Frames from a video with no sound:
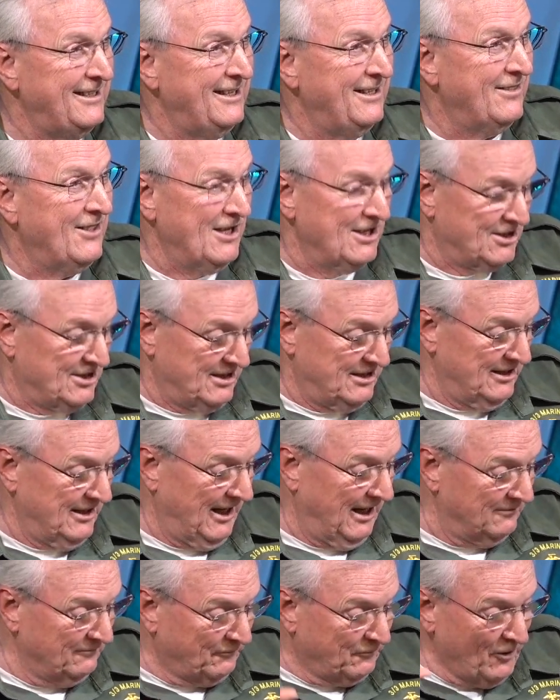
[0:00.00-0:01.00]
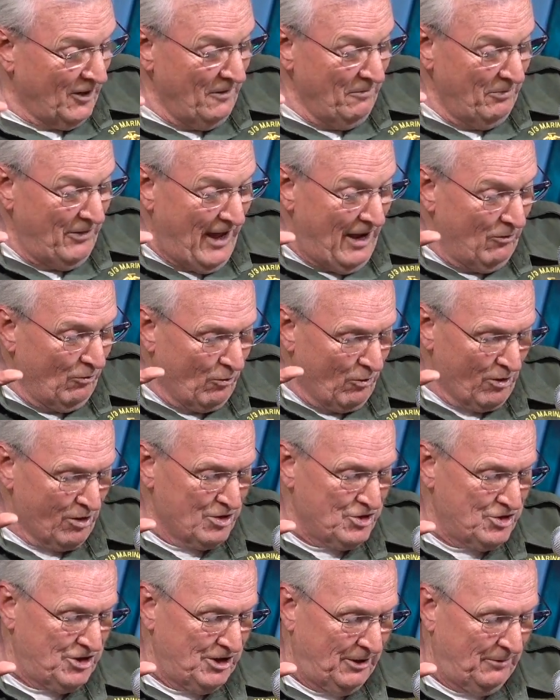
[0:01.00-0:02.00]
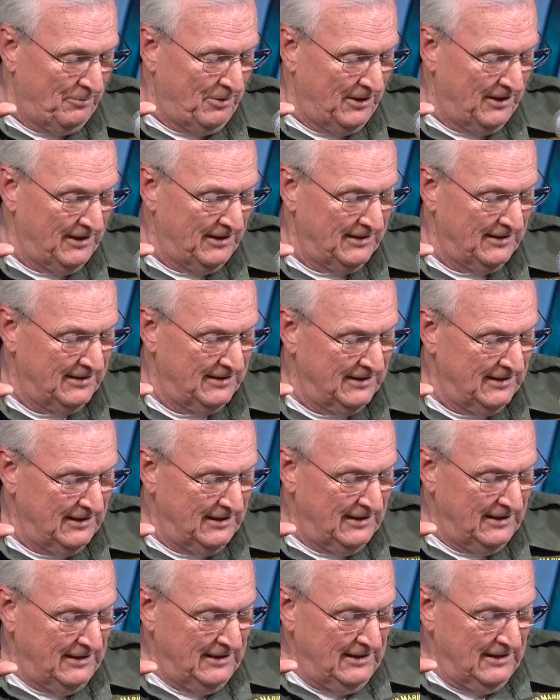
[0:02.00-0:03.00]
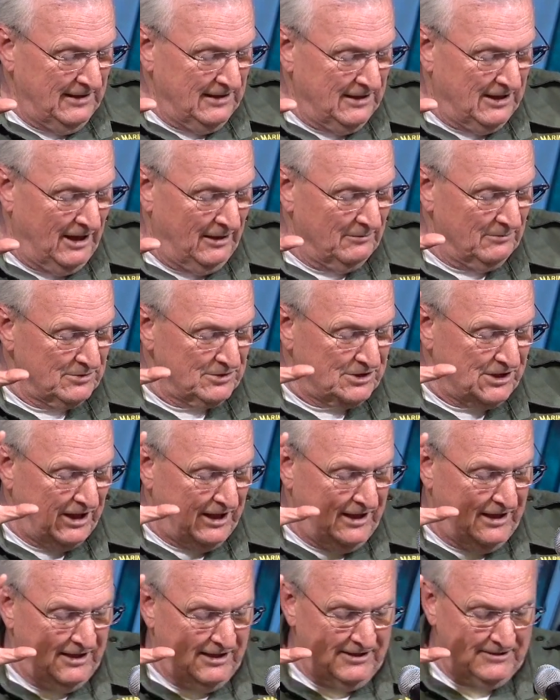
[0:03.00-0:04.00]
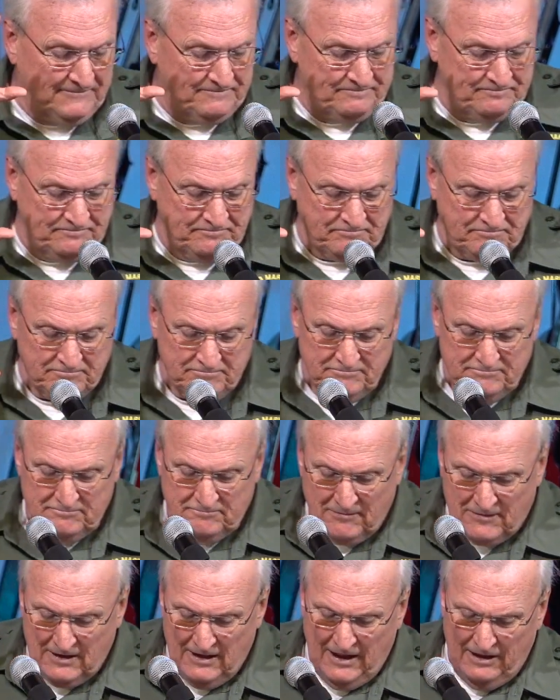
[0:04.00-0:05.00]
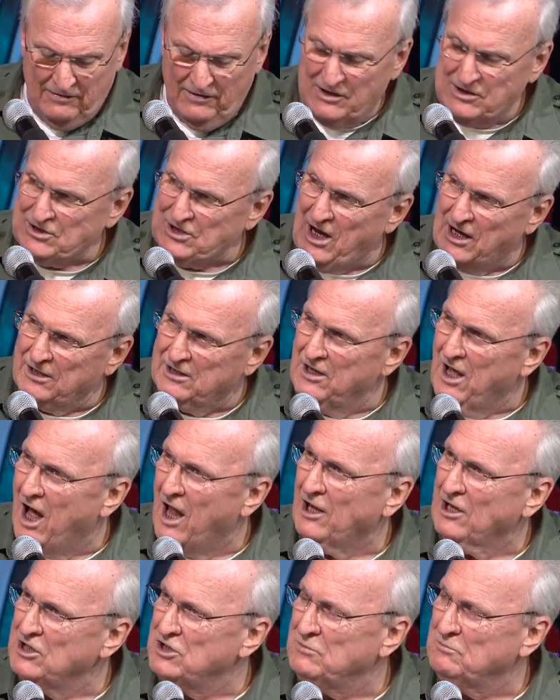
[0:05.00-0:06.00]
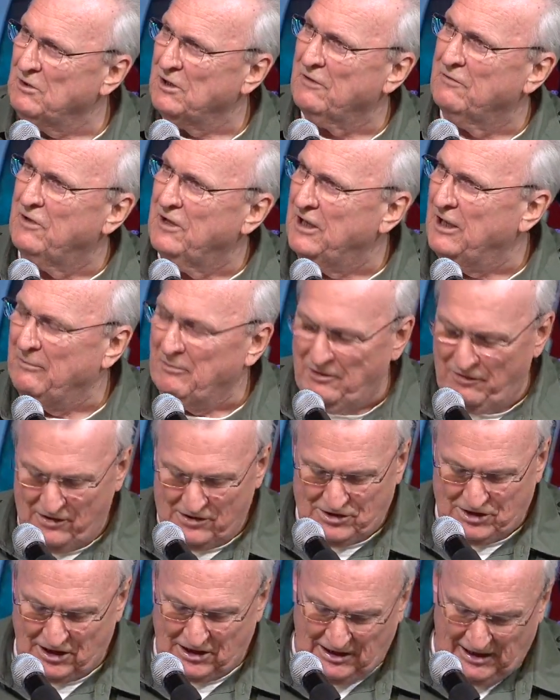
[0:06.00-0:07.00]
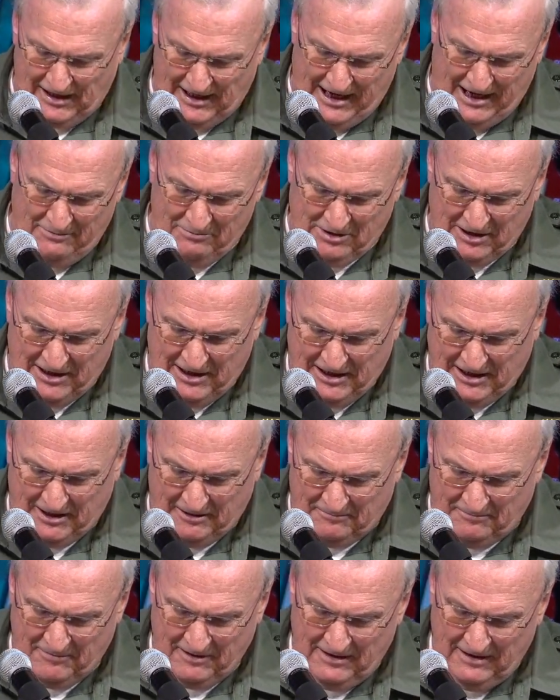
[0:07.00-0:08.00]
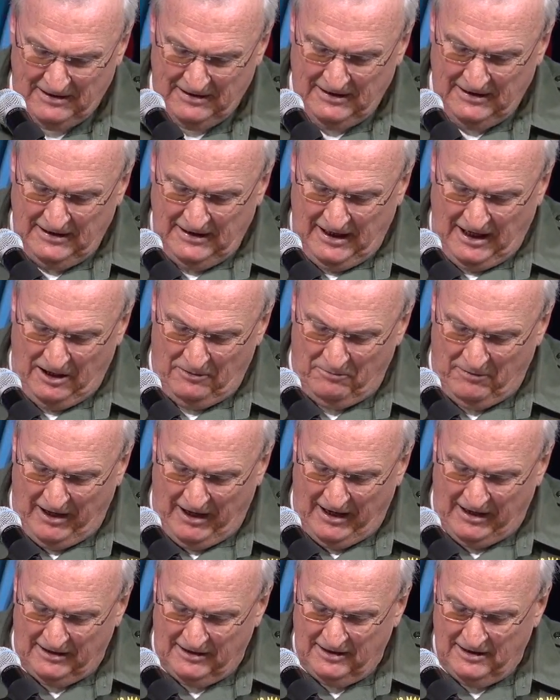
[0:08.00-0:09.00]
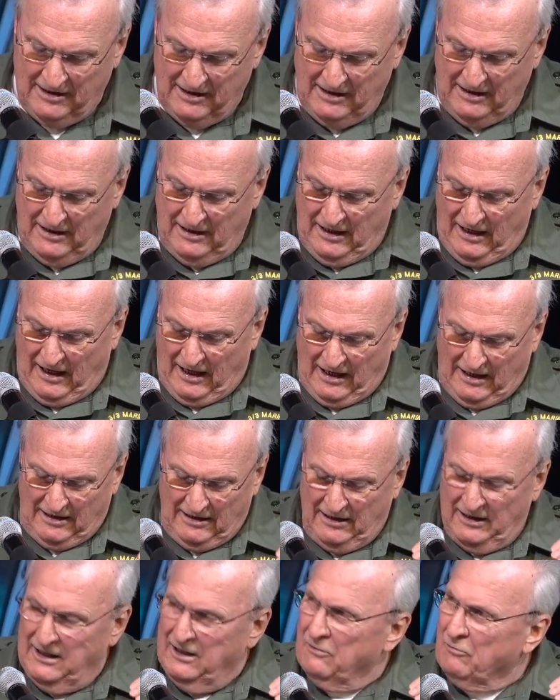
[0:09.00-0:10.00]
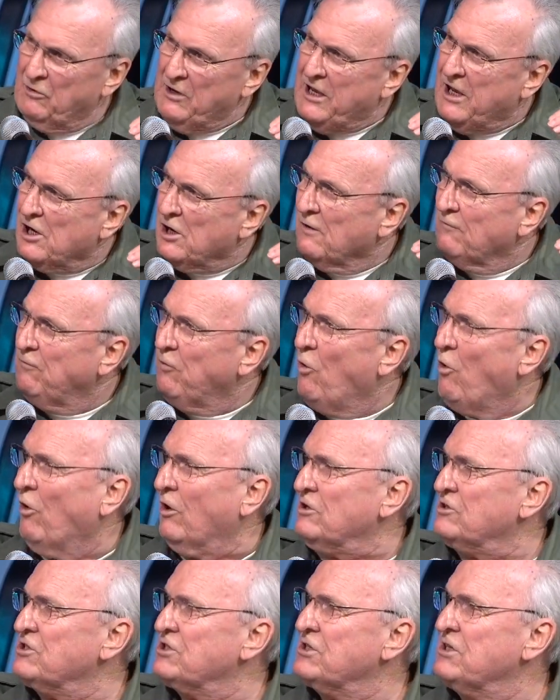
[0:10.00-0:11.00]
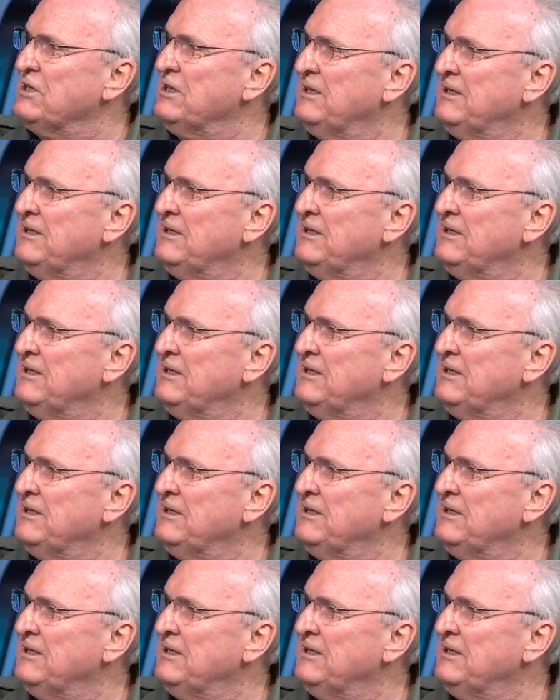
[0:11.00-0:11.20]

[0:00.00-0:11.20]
this. And from that worship comes a and this acknowledgement of Him and this acclaim to Him, amen, uh, we hear a voice.